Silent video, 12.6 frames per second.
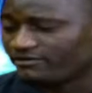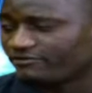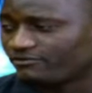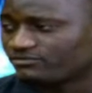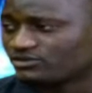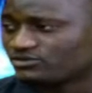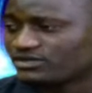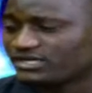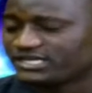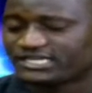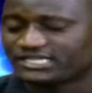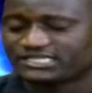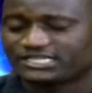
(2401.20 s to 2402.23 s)
from those
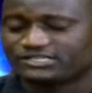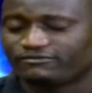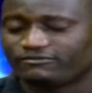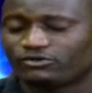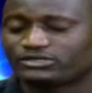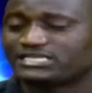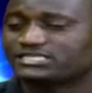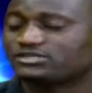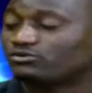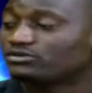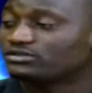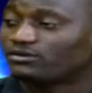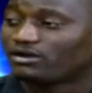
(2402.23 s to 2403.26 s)
relegation waters. They
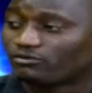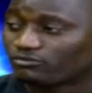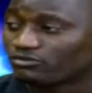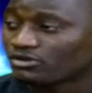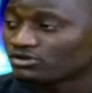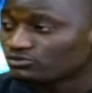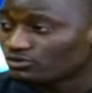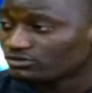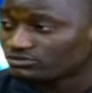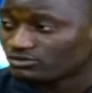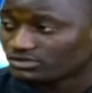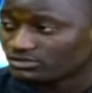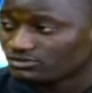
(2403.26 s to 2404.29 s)
were
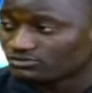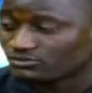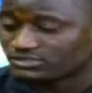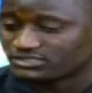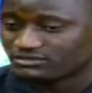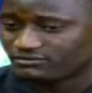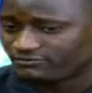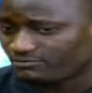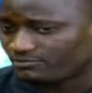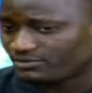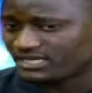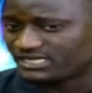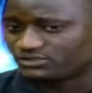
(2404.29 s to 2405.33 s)
knocking on continental
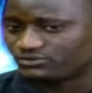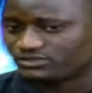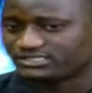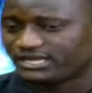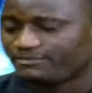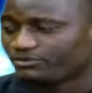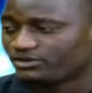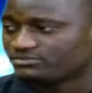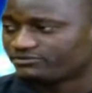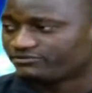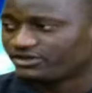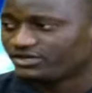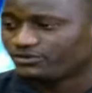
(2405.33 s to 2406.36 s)
football. They had 29 points
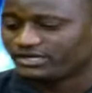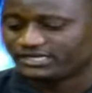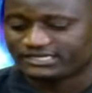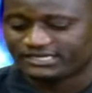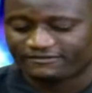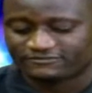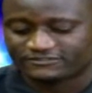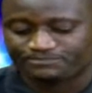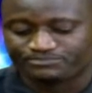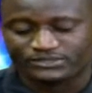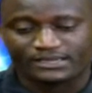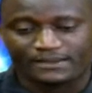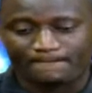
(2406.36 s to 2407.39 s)
before he left.
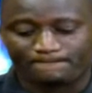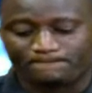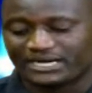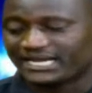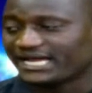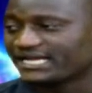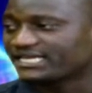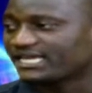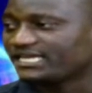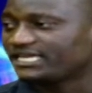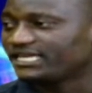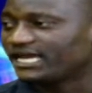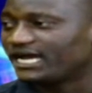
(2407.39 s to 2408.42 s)

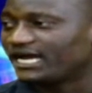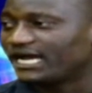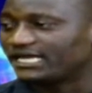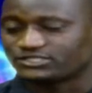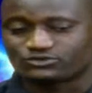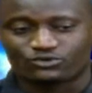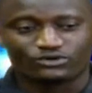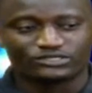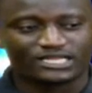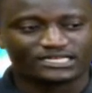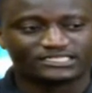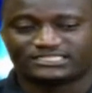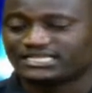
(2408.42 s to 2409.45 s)
Barange has gone
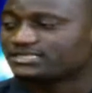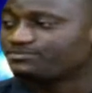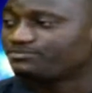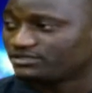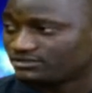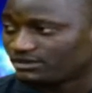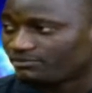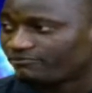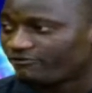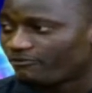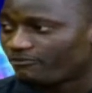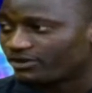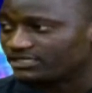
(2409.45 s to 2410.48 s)
and just picked up
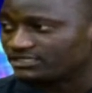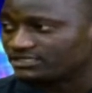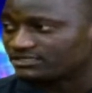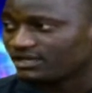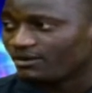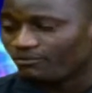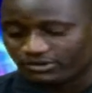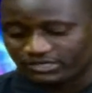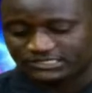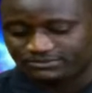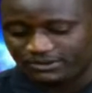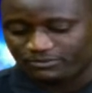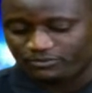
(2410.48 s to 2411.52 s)
4 points.
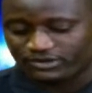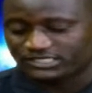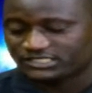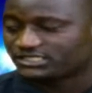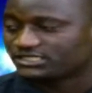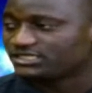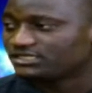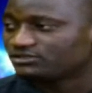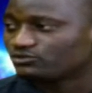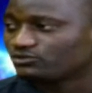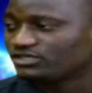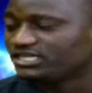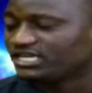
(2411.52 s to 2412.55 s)
Menyash Pepo went
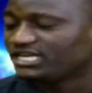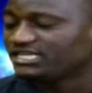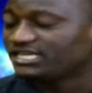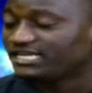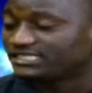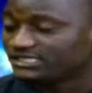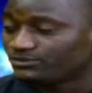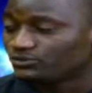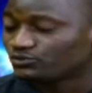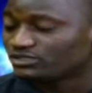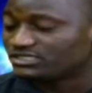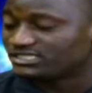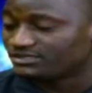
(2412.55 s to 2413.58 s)
to Indeni, a team which
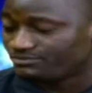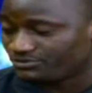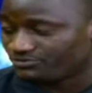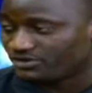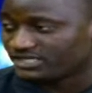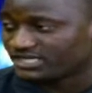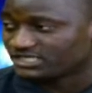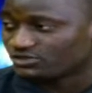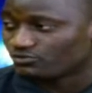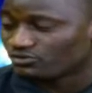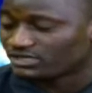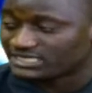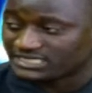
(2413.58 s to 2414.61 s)
was deep in
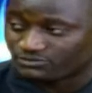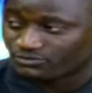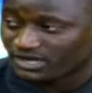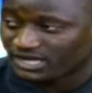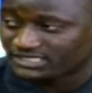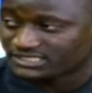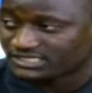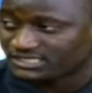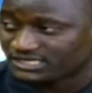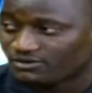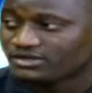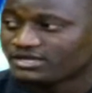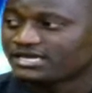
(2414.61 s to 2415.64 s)
relegation waters, and where is it
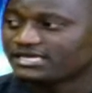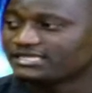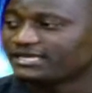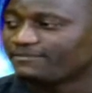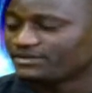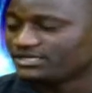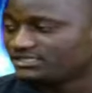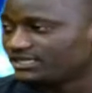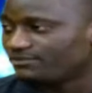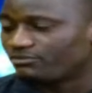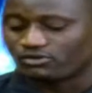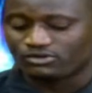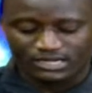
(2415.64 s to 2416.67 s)
now? They are
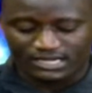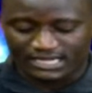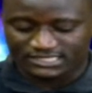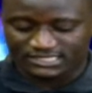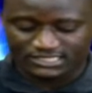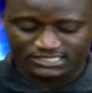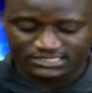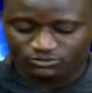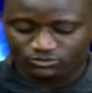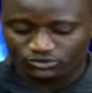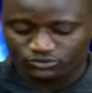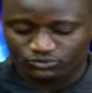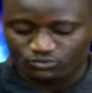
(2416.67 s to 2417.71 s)
mid-table. I think he's a
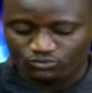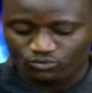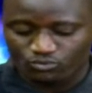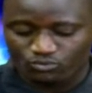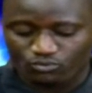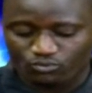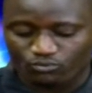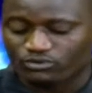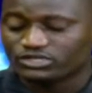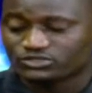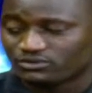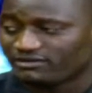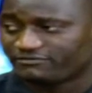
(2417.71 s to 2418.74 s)
coach who
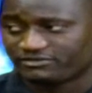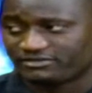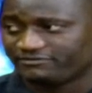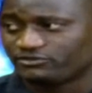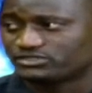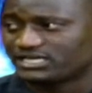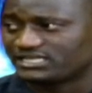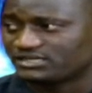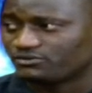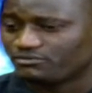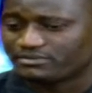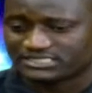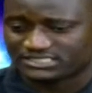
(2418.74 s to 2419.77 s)
is one for the future. I
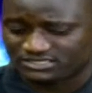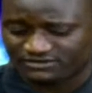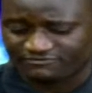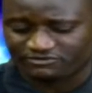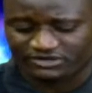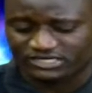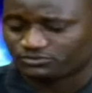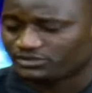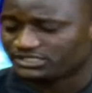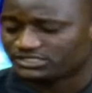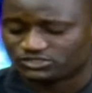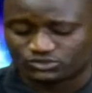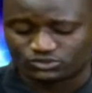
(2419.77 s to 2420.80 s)
think we must give credit where
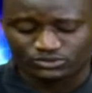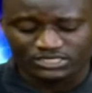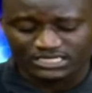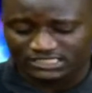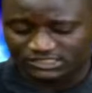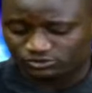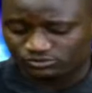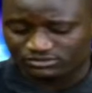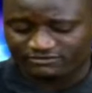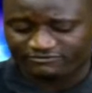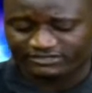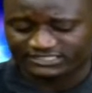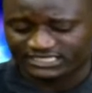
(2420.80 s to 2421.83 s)
it's due. He's doing
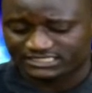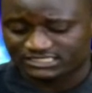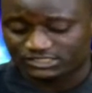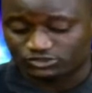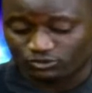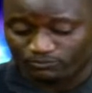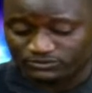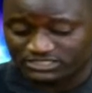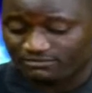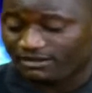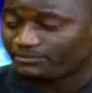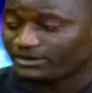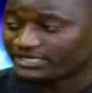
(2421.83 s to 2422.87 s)
a fantastic job.
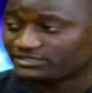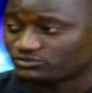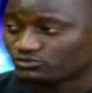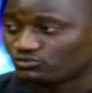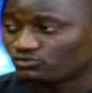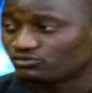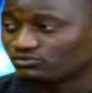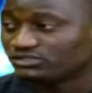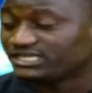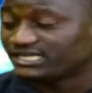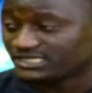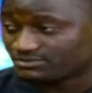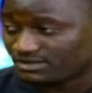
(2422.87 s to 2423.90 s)
Same applies to
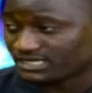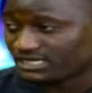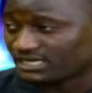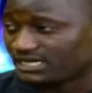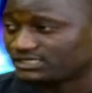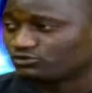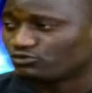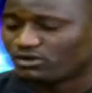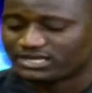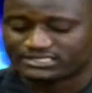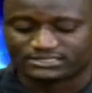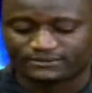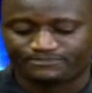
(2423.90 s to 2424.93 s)
Dennis Making and
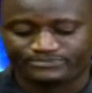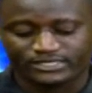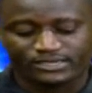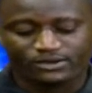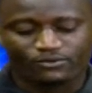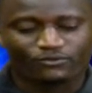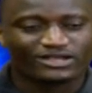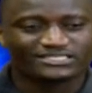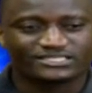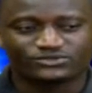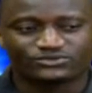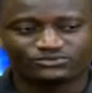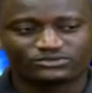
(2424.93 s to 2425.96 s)
Nkwazi.
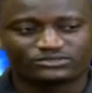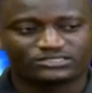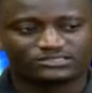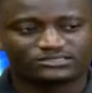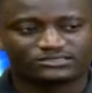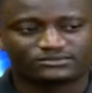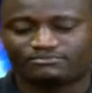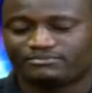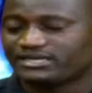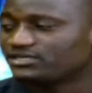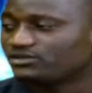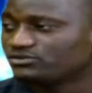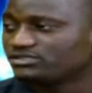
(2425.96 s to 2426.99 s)
Nkwazi do not
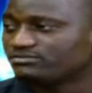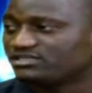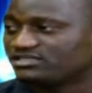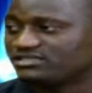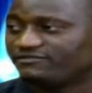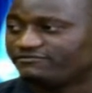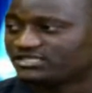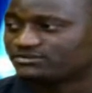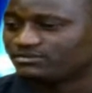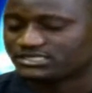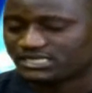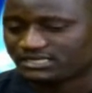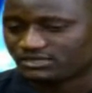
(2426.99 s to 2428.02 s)
make huge
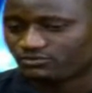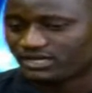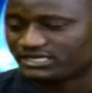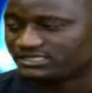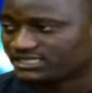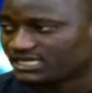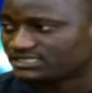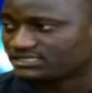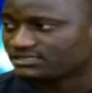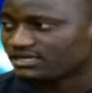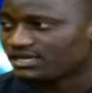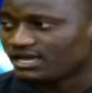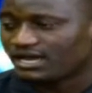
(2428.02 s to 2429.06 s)
investments. I think we had
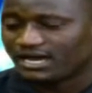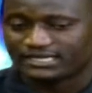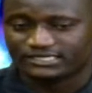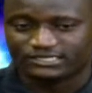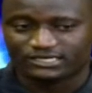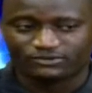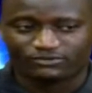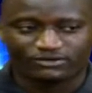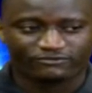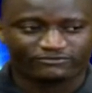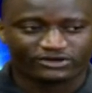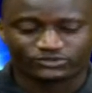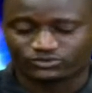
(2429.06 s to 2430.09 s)
Chaz in one
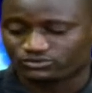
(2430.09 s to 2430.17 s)
of our